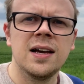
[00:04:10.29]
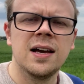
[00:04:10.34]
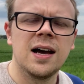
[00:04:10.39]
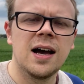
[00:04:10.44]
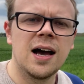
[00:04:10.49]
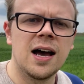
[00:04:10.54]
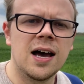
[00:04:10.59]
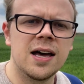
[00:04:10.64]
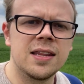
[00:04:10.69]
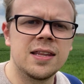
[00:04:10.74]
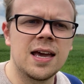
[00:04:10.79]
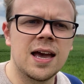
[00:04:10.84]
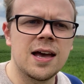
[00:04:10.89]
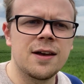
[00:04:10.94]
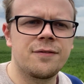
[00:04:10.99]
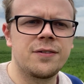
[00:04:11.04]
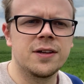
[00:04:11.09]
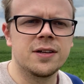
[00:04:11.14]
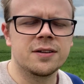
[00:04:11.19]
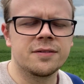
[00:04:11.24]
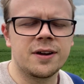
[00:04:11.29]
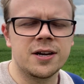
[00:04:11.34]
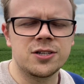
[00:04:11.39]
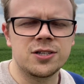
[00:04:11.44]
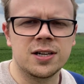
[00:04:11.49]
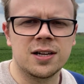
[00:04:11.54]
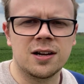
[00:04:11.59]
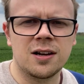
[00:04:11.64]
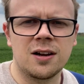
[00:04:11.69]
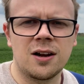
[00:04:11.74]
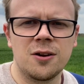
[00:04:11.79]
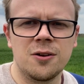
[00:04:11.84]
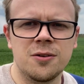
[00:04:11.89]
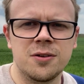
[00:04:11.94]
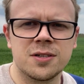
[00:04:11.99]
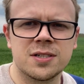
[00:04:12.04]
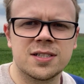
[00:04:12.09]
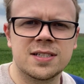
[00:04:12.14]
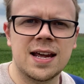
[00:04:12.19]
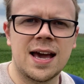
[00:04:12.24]
The airfield eventually
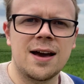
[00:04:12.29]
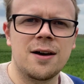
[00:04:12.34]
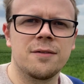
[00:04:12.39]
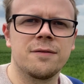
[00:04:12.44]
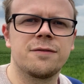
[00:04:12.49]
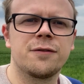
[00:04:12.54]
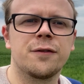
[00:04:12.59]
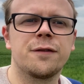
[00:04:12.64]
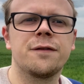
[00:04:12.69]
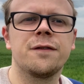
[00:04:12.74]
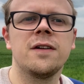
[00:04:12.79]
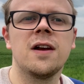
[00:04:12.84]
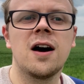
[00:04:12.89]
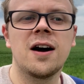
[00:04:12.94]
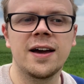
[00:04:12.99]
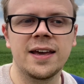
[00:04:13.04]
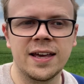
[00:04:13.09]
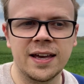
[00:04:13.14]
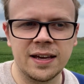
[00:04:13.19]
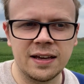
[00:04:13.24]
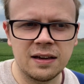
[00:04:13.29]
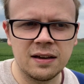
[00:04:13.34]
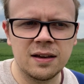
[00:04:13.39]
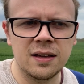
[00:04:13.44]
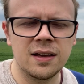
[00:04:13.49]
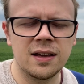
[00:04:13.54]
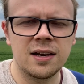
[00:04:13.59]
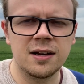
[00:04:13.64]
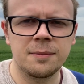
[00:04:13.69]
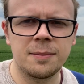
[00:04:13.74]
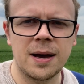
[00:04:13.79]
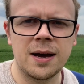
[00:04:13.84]
closed down for flying in